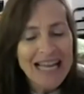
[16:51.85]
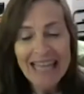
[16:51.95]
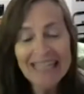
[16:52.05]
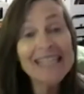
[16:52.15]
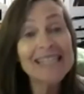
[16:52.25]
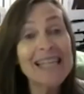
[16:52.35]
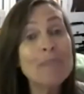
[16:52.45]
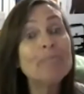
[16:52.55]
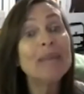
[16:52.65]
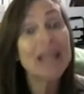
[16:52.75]
And he
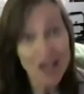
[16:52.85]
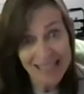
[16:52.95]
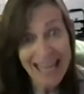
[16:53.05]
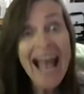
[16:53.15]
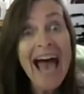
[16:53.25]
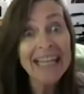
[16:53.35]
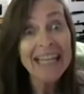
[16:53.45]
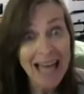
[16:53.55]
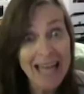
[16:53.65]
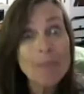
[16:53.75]
said, because I had a
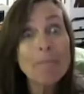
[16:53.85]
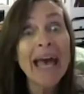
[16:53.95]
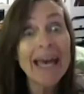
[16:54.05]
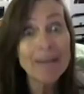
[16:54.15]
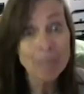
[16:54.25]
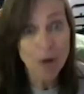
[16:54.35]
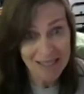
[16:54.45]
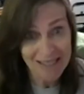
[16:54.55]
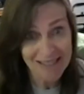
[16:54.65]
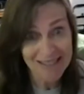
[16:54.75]
lot of bad
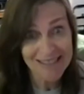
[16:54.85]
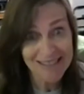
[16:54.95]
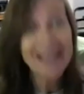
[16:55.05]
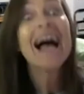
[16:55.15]
bosses,